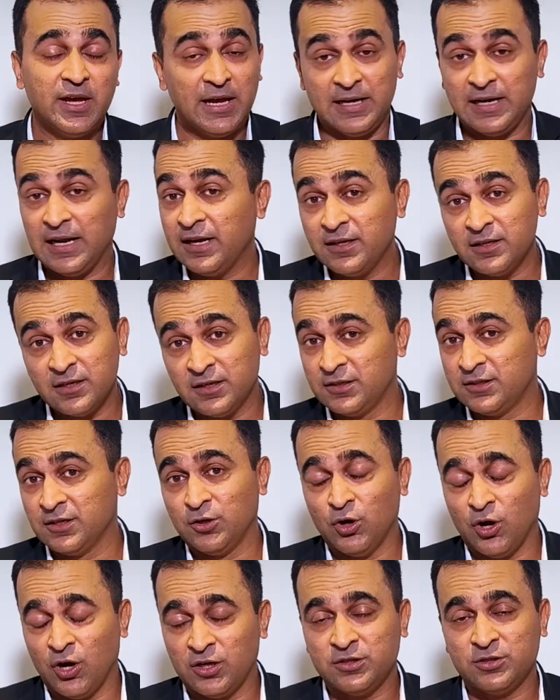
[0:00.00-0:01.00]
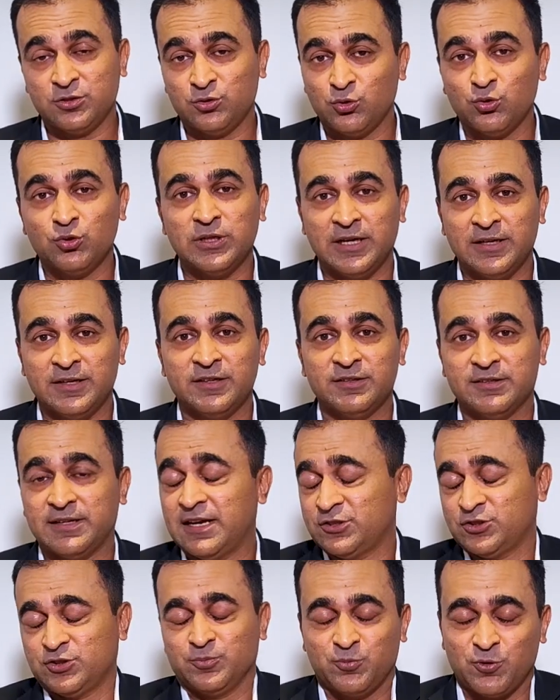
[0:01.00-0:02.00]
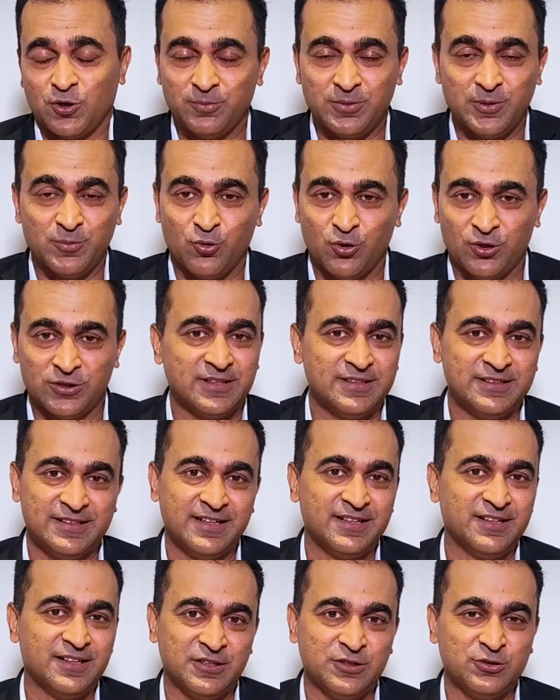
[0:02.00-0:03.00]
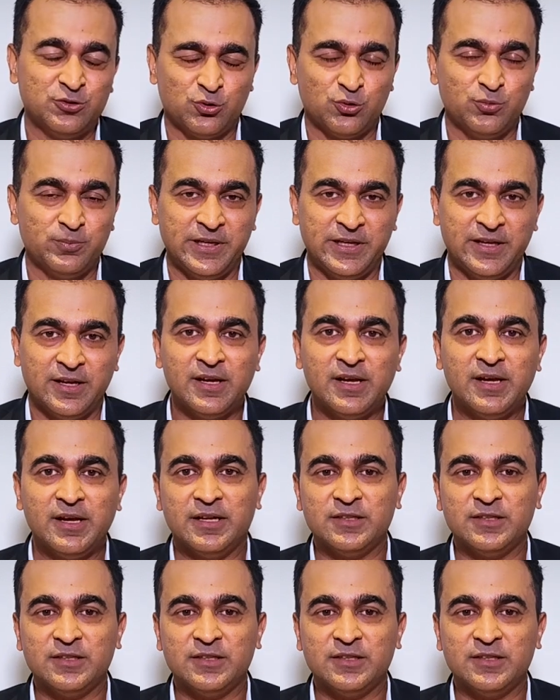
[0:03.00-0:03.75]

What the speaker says: And I learned a lot through that interaction, probably more than they learned through me.